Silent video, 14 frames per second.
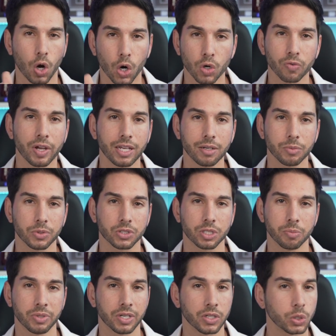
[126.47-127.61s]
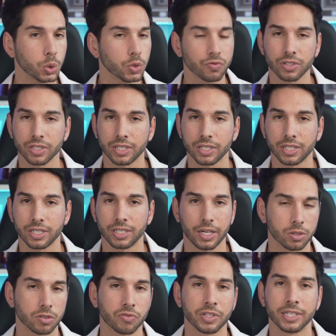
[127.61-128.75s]
heart rate, which can be a useful
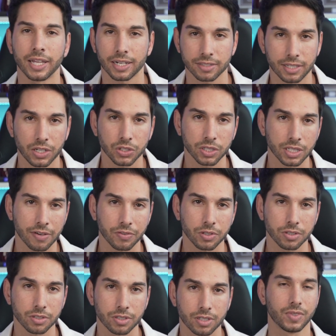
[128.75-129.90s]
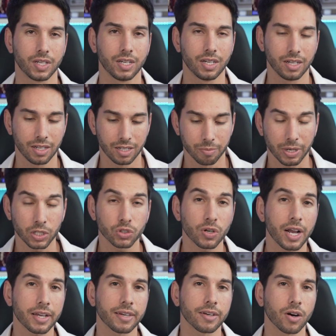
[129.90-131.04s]
indicator of relaxation levels. And by
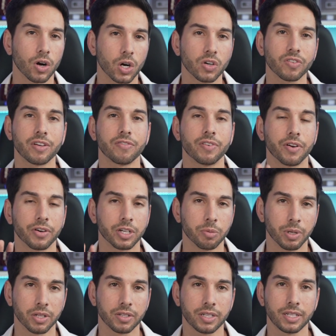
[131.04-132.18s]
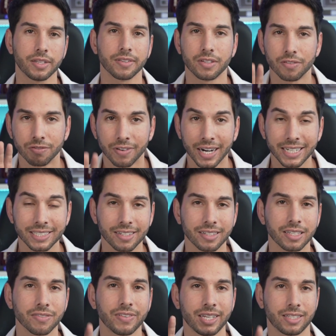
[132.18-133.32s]
tracking heart rate variability, the device can
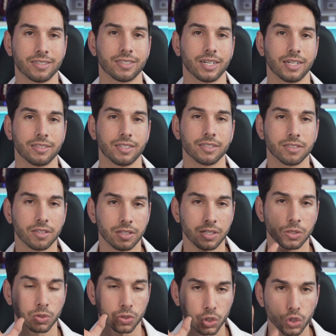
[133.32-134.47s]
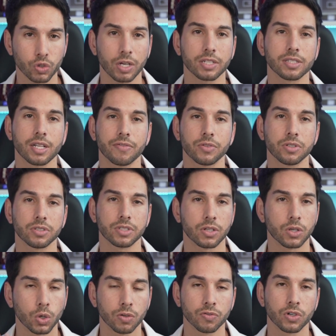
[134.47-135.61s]
give insights into the user's stress levels and
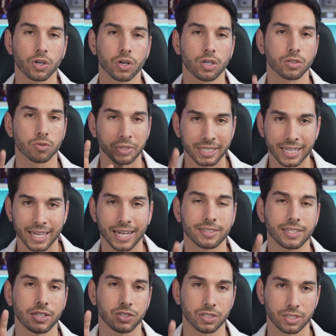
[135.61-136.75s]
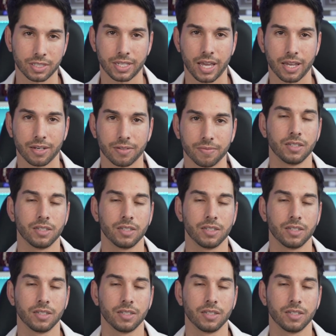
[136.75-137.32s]
overall relaxation state.